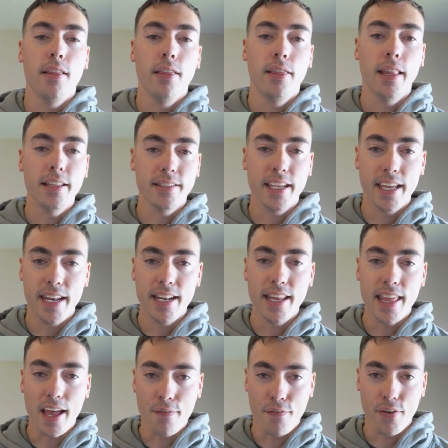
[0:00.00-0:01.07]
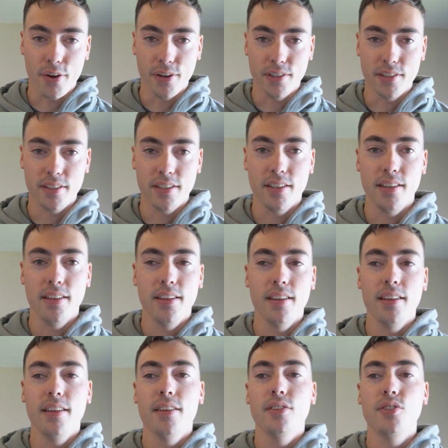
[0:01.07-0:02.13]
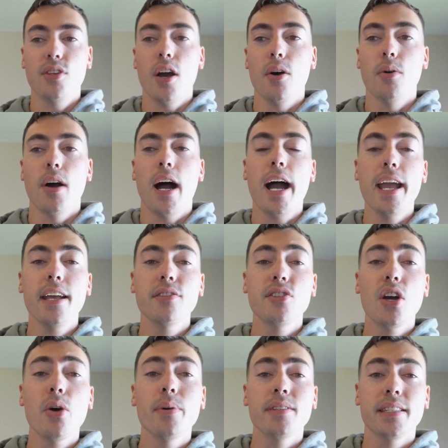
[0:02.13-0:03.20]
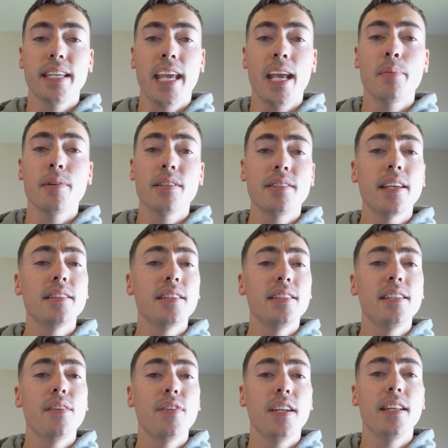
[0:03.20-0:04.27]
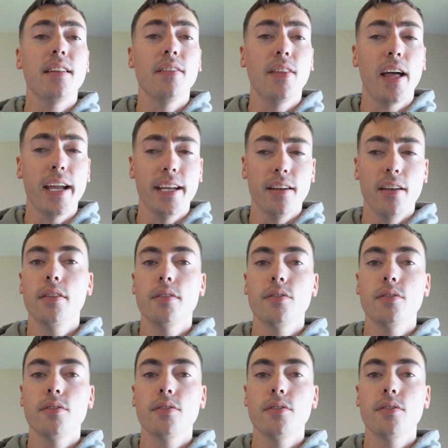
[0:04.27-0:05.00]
Let's get into that first. So, ISO is the camera's sensitivity to light.